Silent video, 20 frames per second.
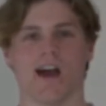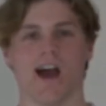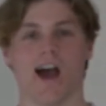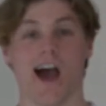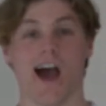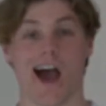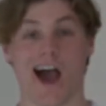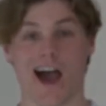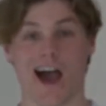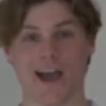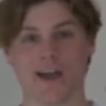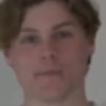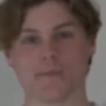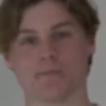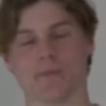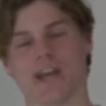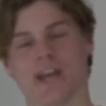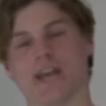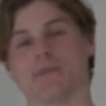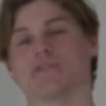Hi, my
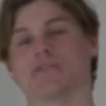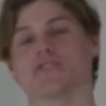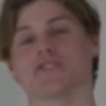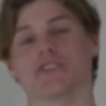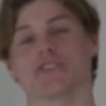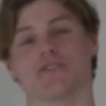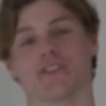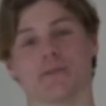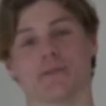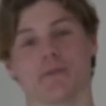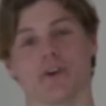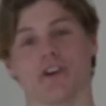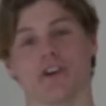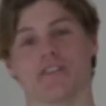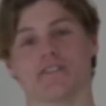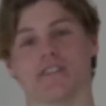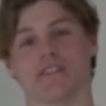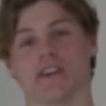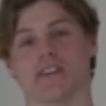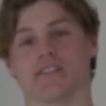name is Luke Van Merz,
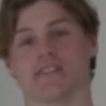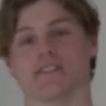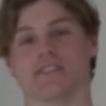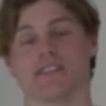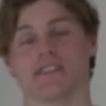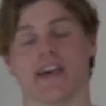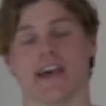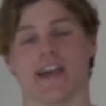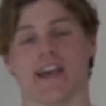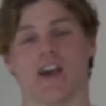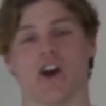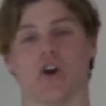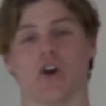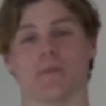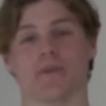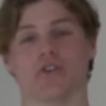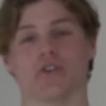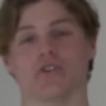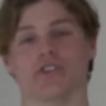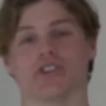and today I'll be
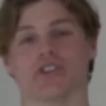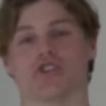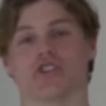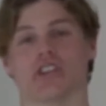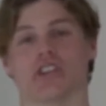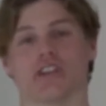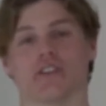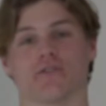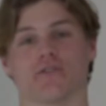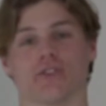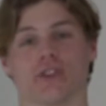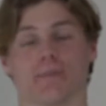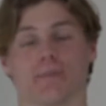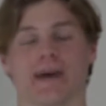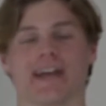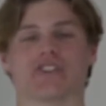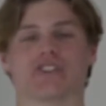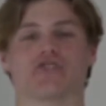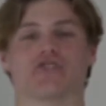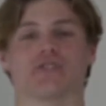auditioning for the
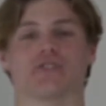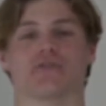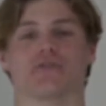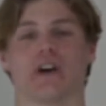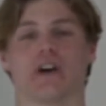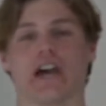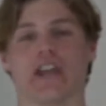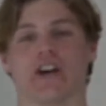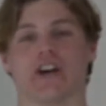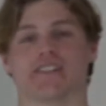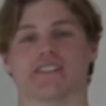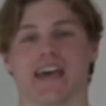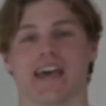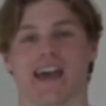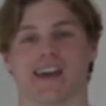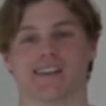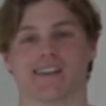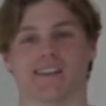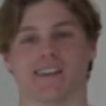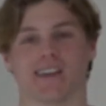Bachelor of Fine Arts
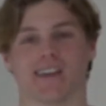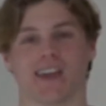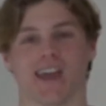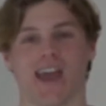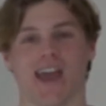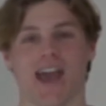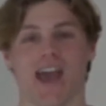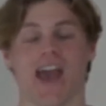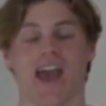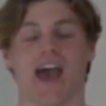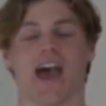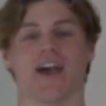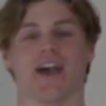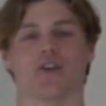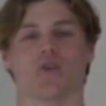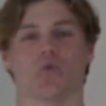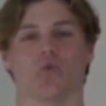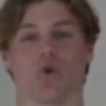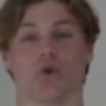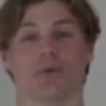Acting at
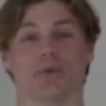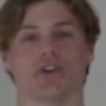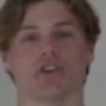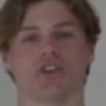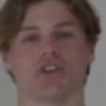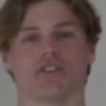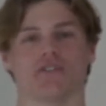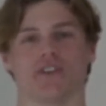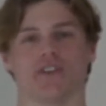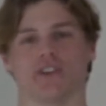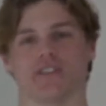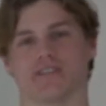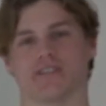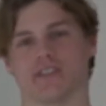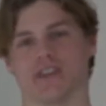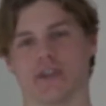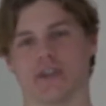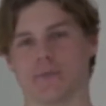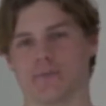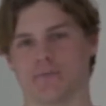WAAPA University.
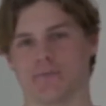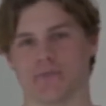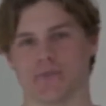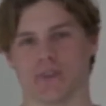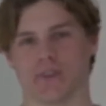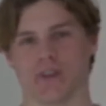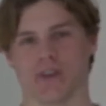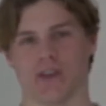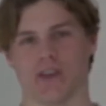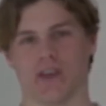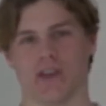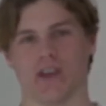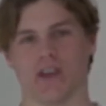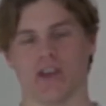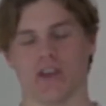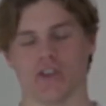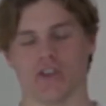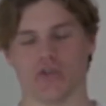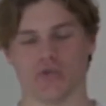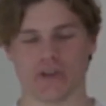
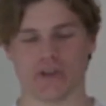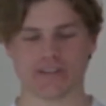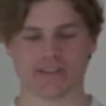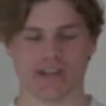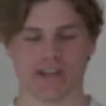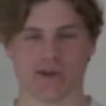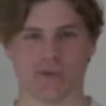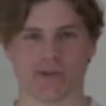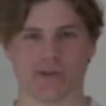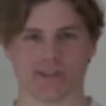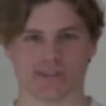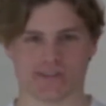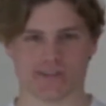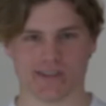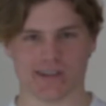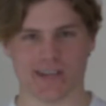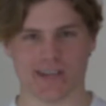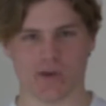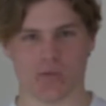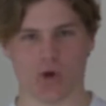The reason I want to study
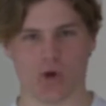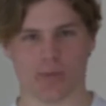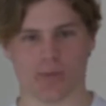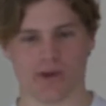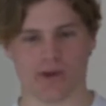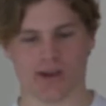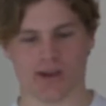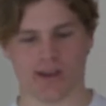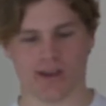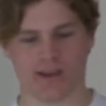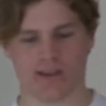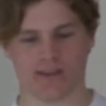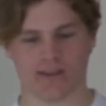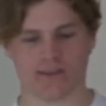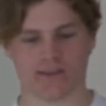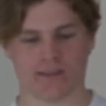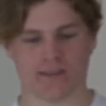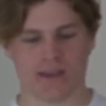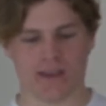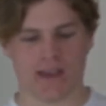at WAAPA is
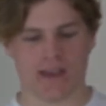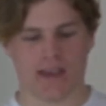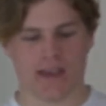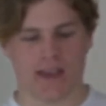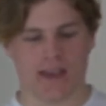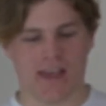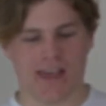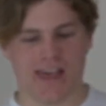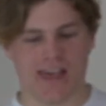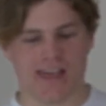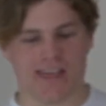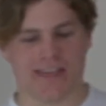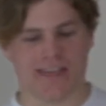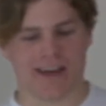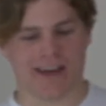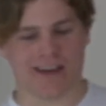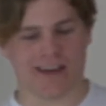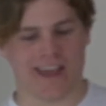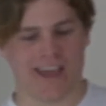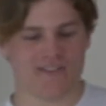
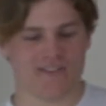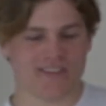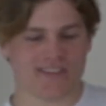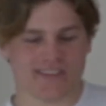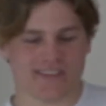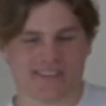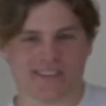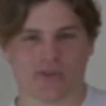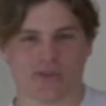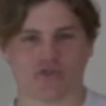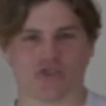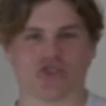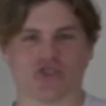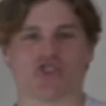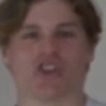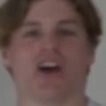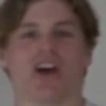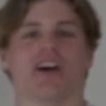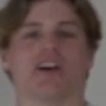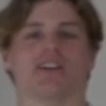that ever since I was a
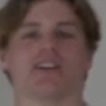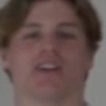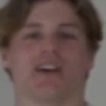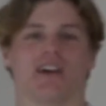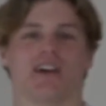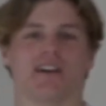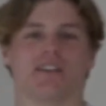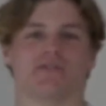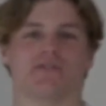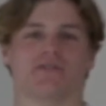child, I've